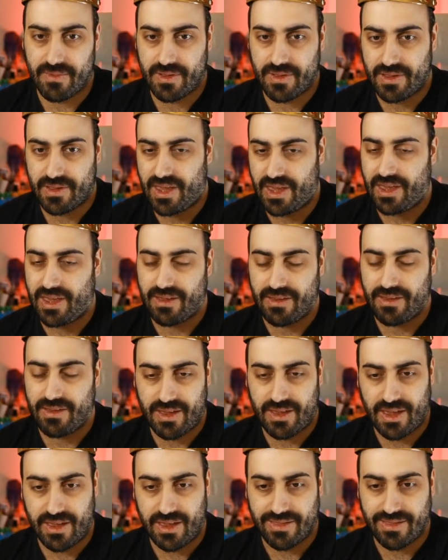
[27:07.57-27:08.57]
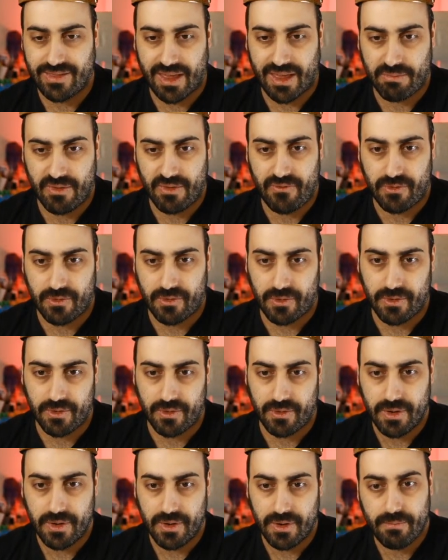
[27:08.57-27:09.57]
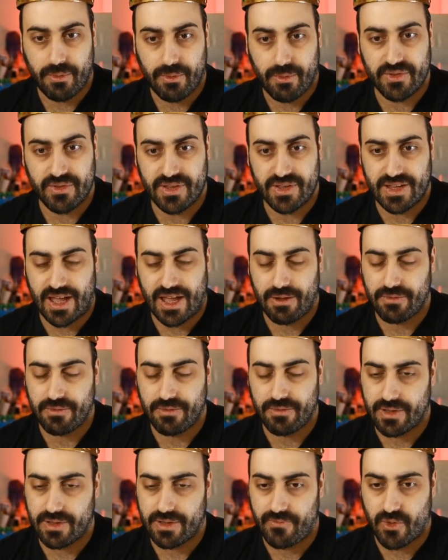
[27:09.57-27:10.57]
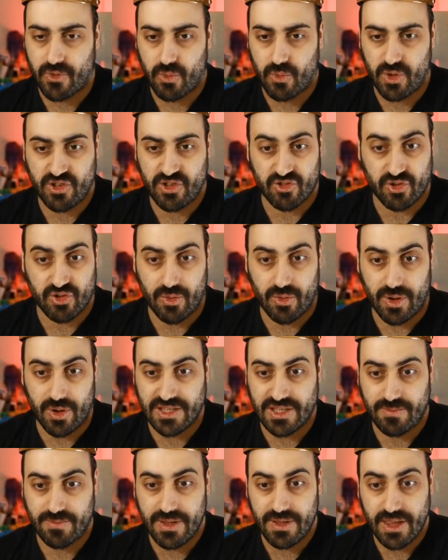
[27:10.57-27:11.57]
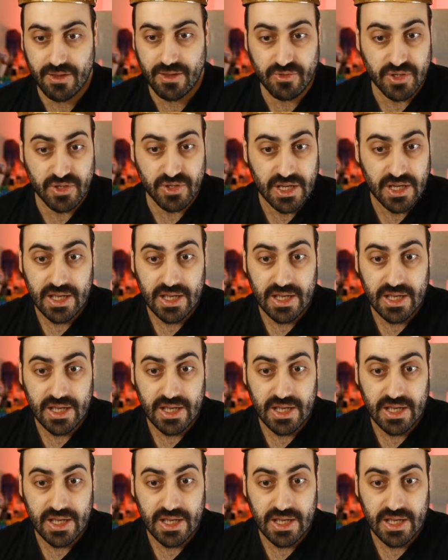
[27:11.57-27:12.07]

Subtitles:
he thanked me for pointing out Richard Gray's videos,